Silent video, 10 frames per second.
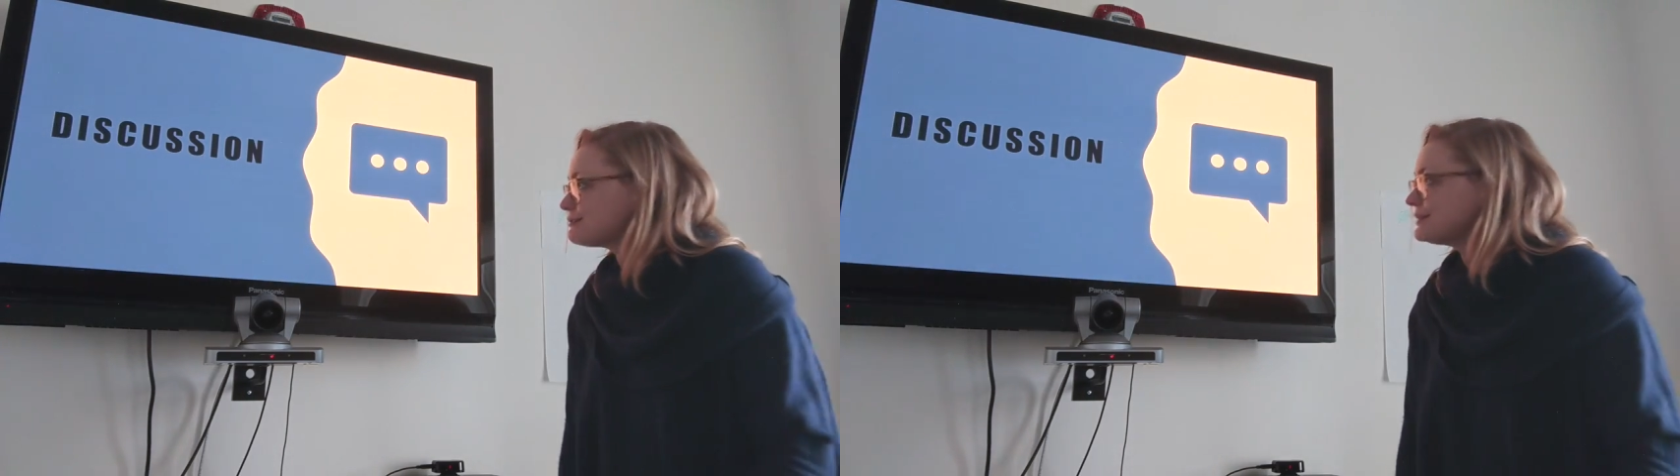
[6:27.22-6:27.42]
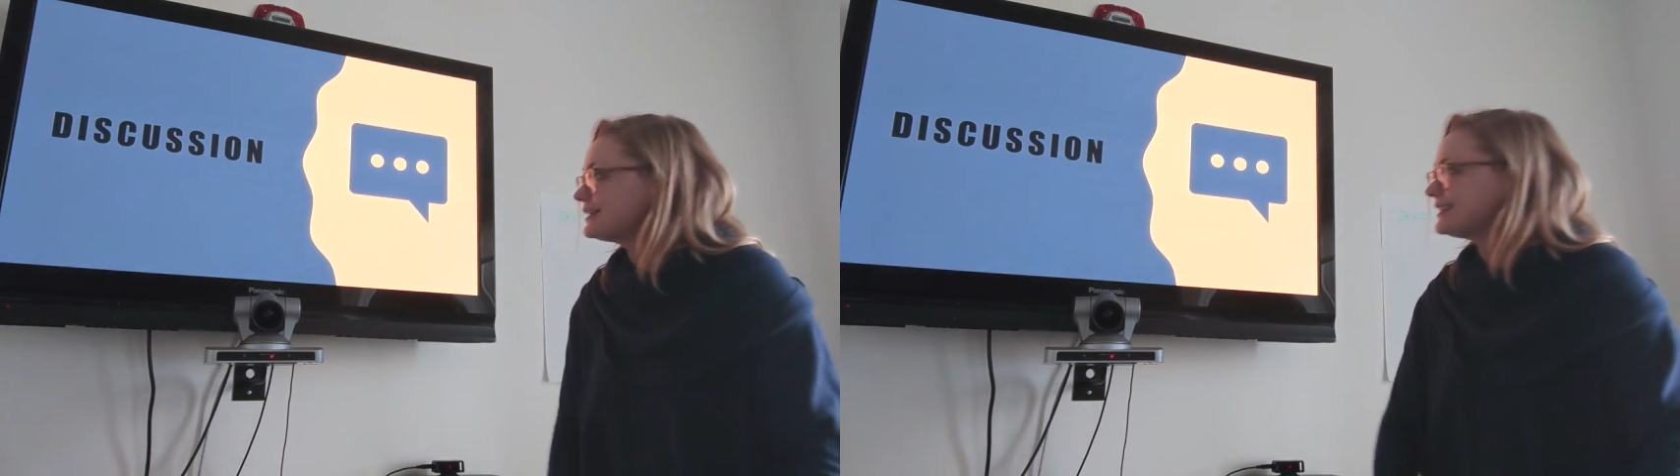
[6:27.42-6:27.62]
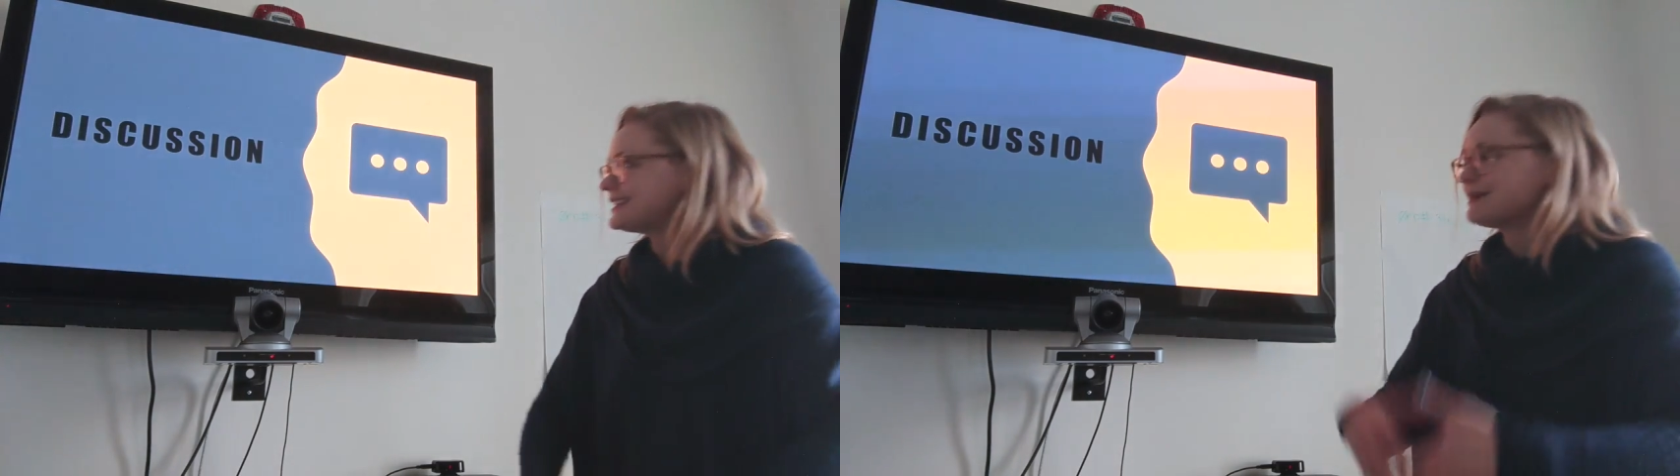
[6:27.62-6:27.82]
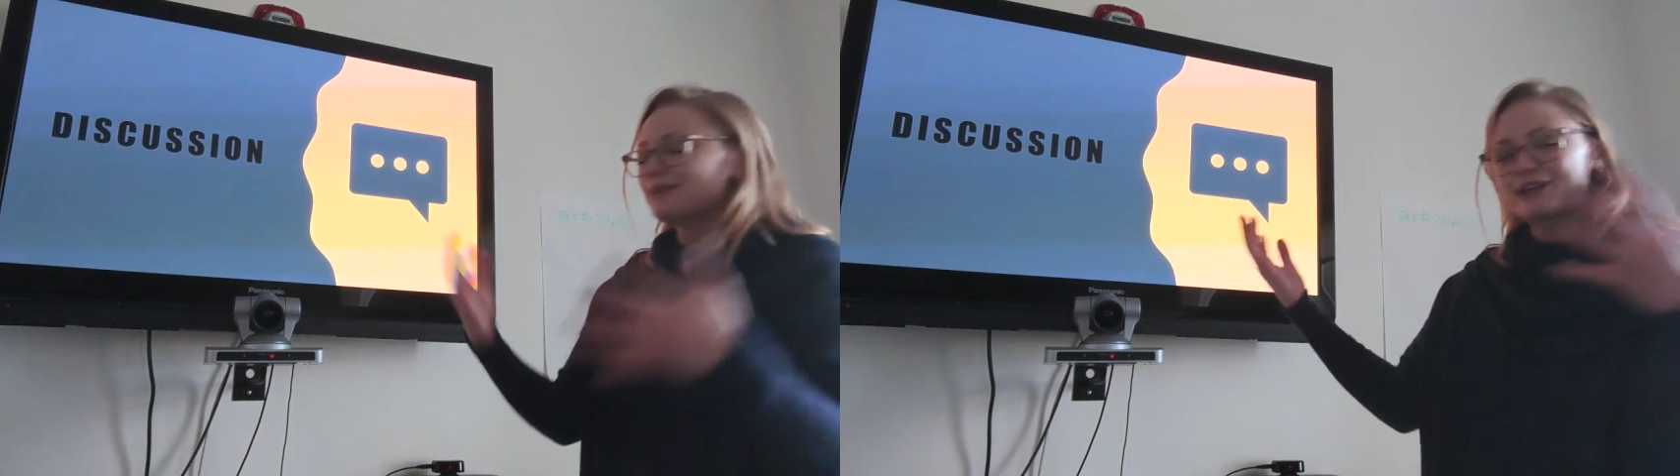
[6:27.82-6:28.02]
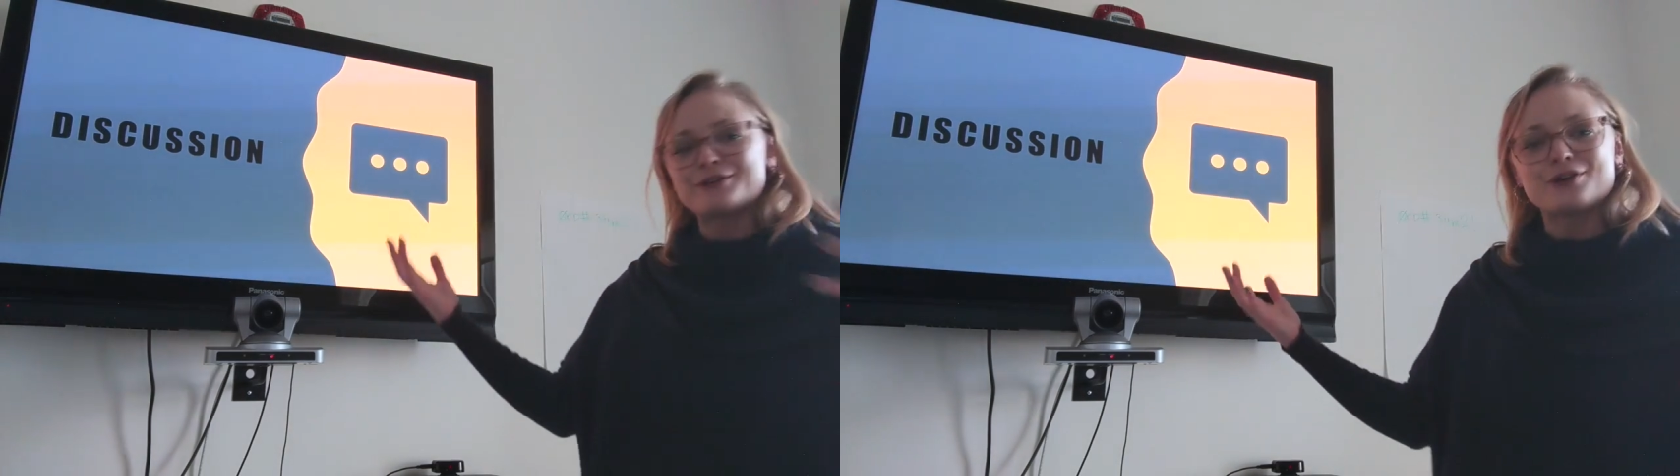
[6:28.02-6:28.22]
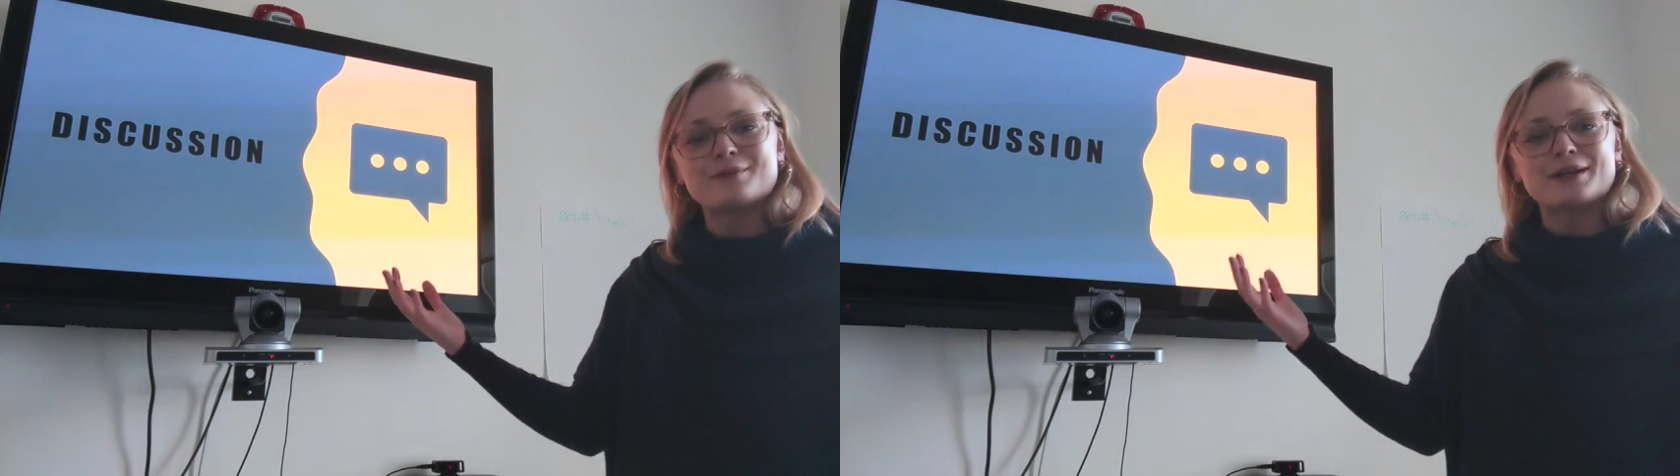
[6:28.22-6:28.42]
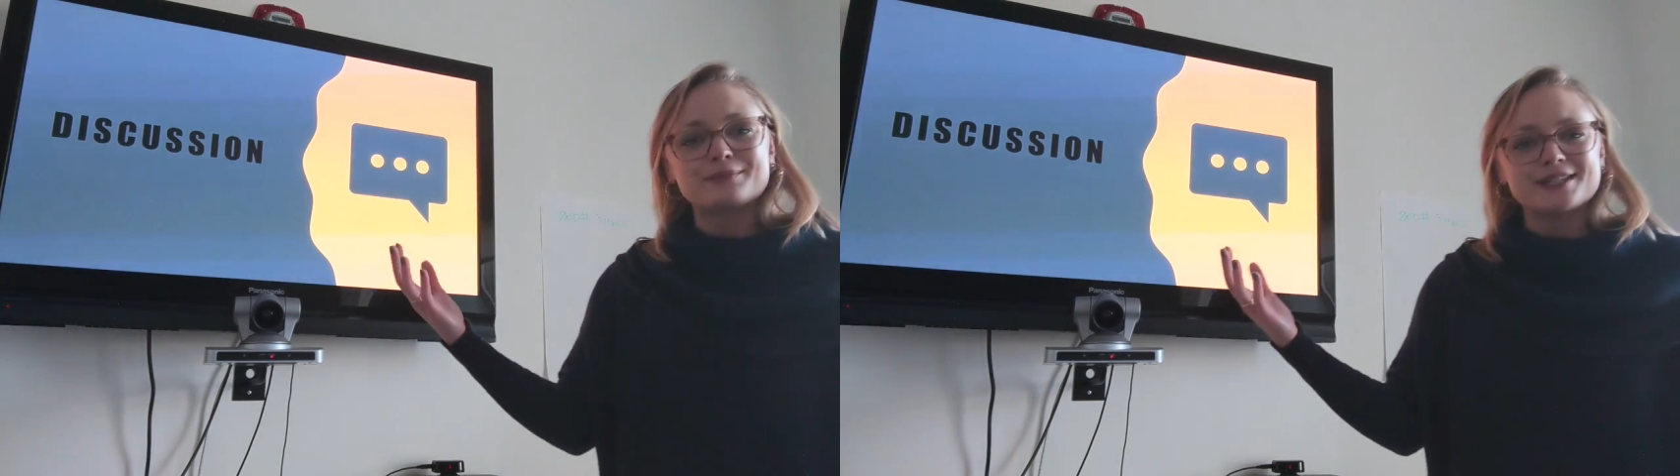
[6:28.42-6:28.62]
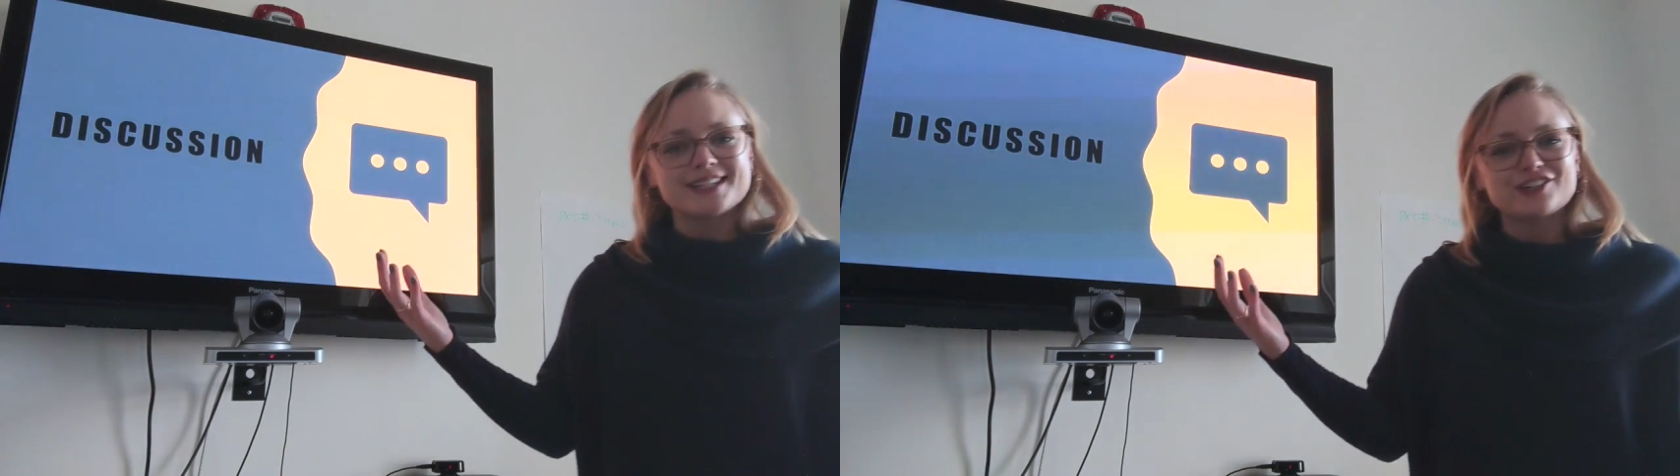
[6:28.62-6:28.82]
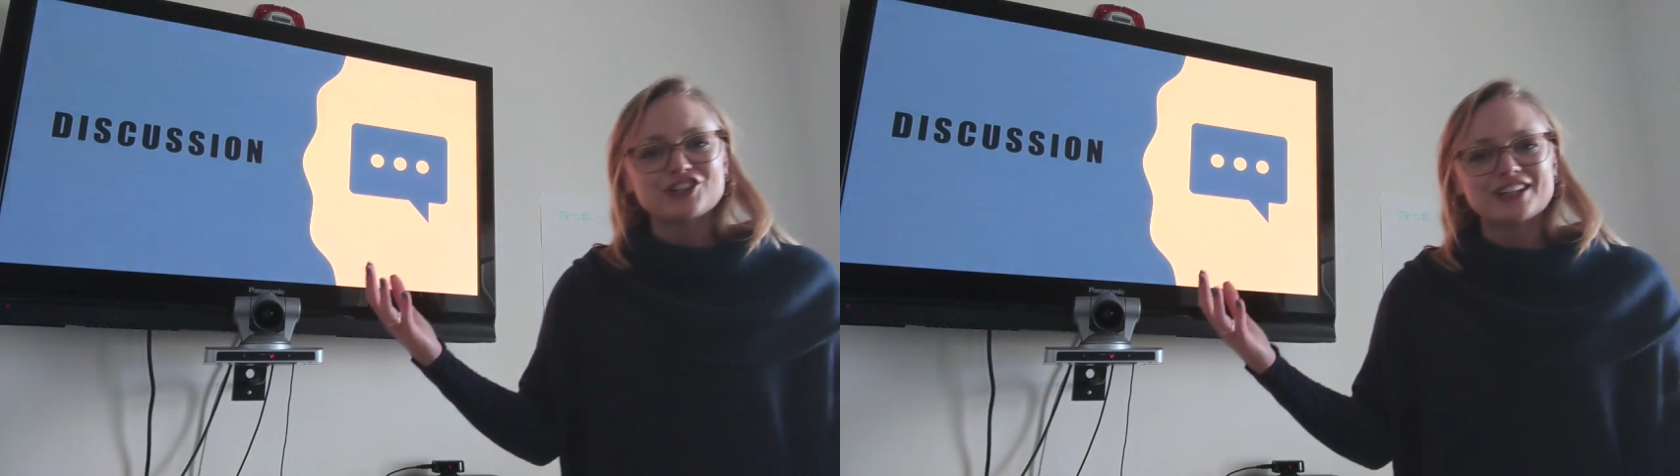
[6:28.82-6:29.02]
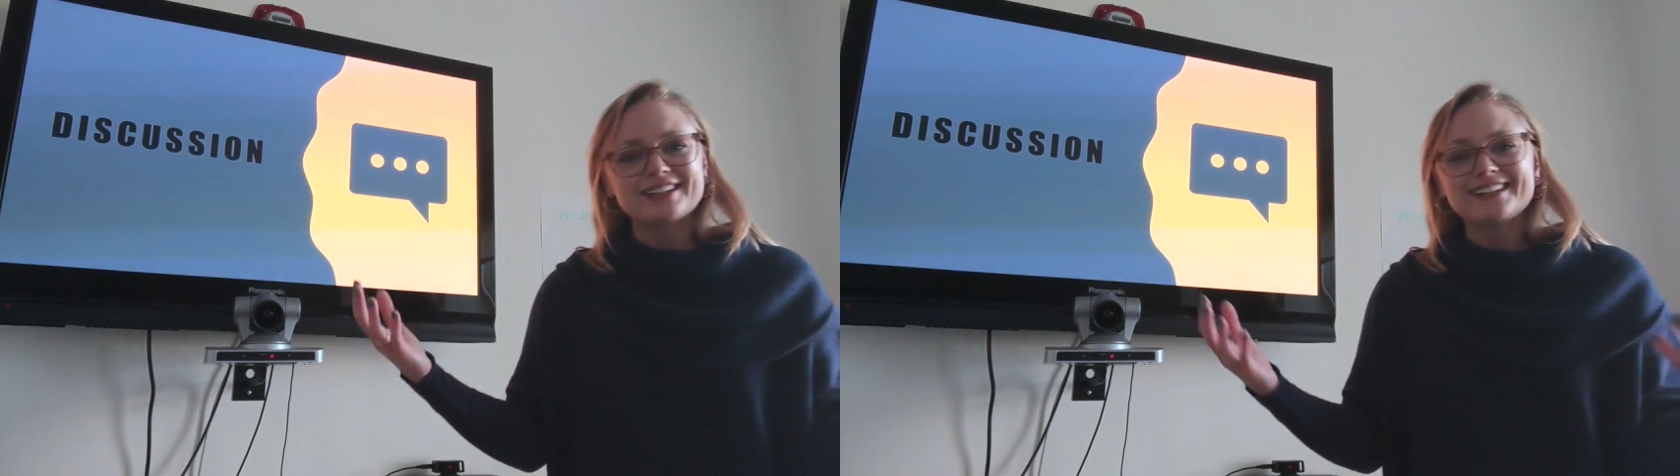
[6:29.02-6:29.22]
normally the time that I would open up
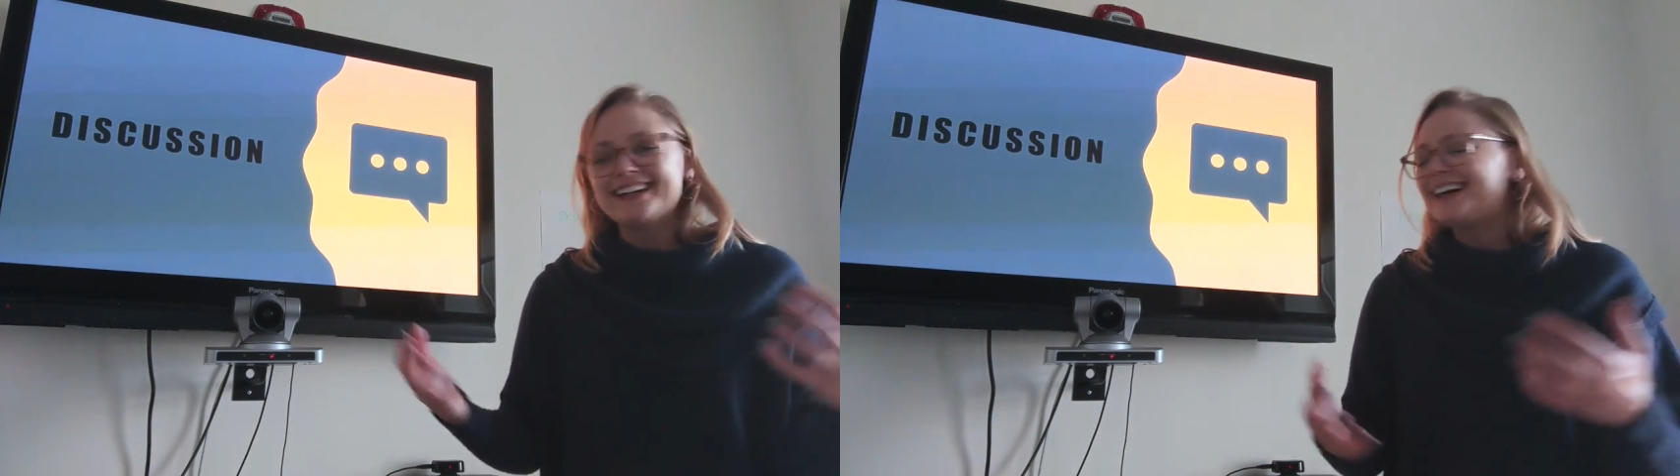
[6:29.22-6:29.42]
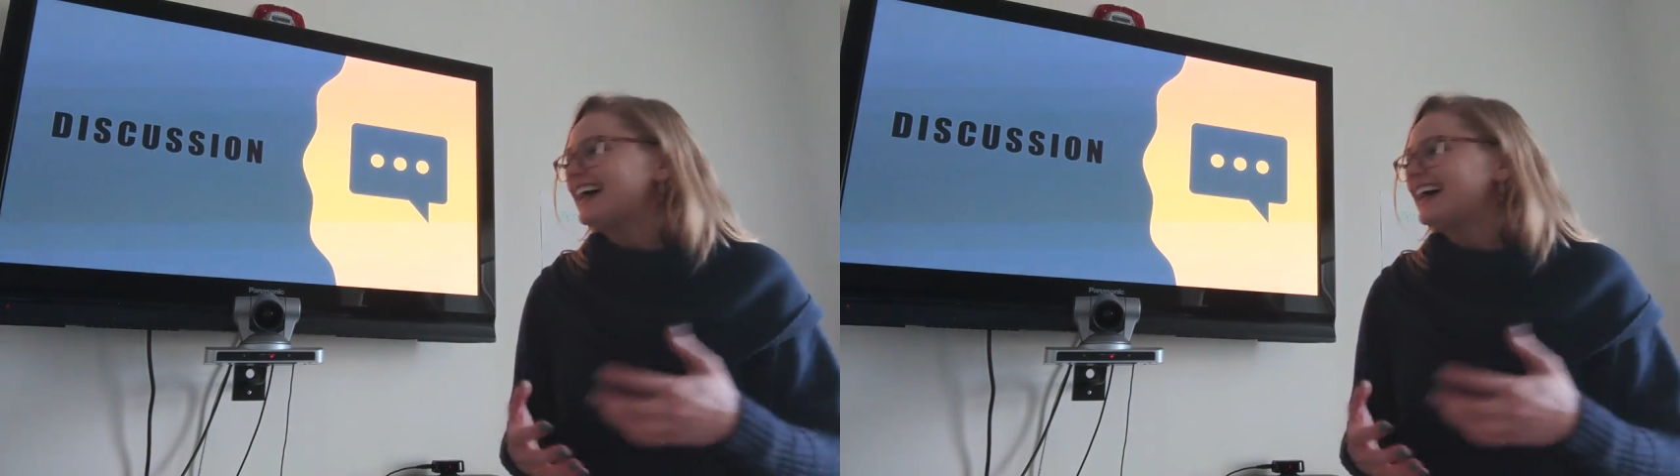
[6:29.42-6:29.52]
discussion.